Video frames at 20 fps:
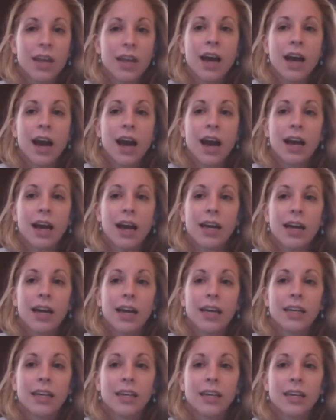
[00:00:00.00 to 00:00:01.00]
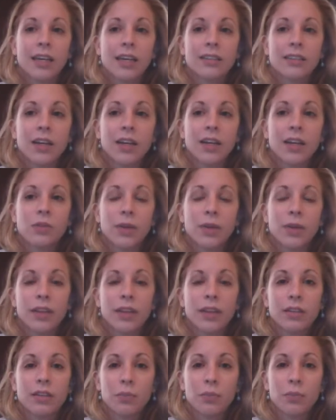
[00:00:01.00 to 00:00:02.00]
I dealt with
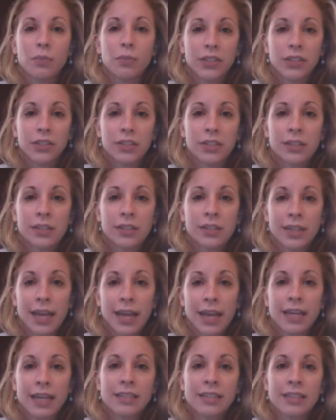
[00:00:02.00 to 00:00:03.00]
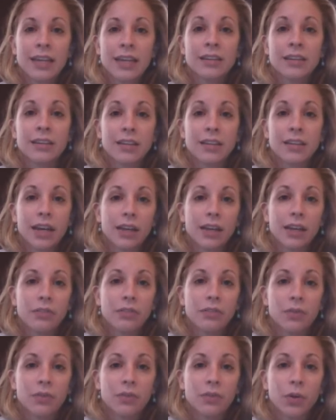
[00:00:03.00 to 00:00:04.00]
depression and anxiety
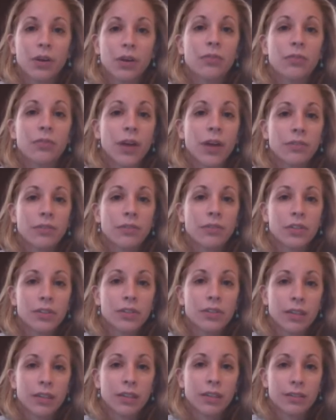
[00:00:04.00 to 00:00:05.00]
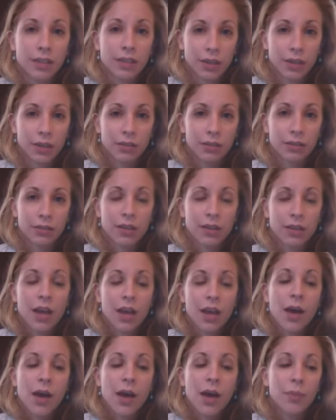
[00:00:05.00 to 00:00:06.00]
for 5 or 6 years,
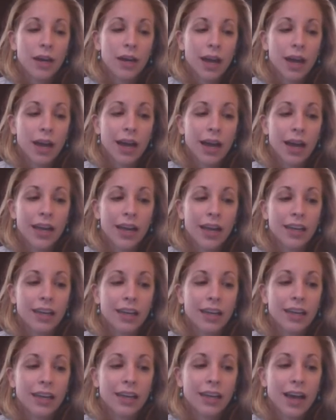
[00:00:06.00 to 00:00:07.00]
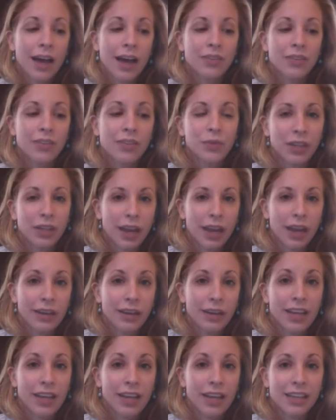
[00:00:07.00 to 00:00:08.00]
but I haven't really had
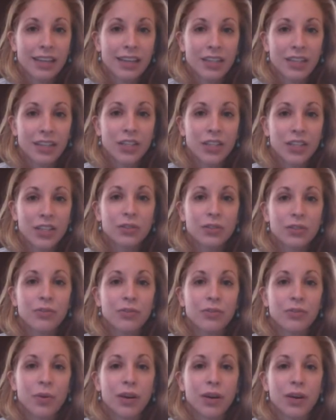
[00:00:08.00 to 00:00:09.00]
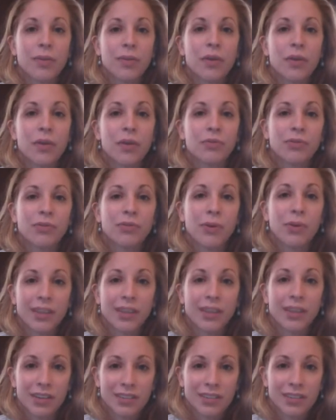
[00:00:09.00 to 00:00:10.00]
any issues for about 4
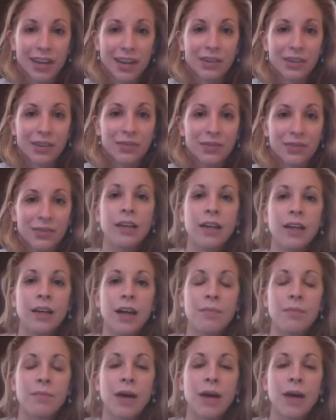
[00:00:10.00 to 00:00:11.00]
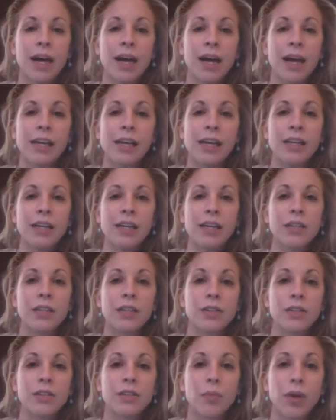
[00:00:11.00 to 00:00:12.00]
years now. My
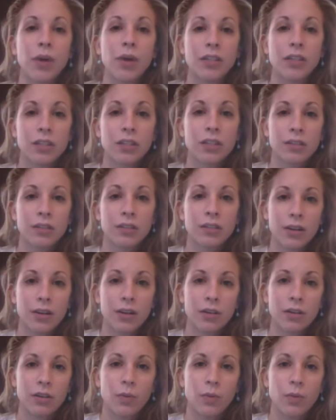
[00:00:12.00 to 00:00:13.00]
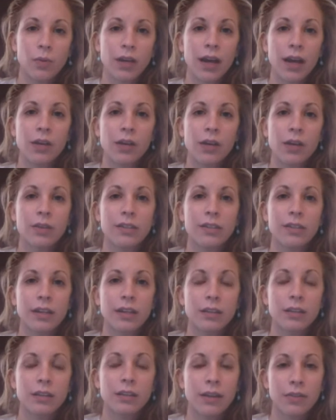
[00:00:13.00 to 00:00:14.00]
depression started when I was in
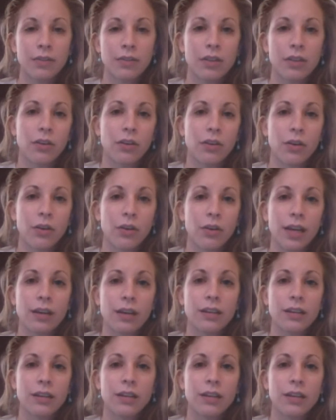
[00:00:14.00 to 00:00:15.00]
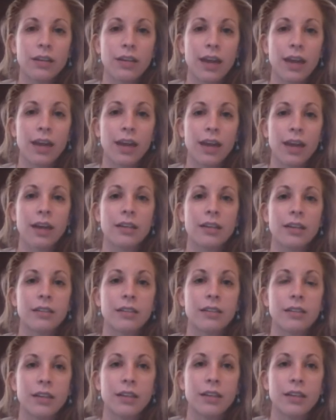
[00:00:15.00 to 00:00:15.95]
11th grade, and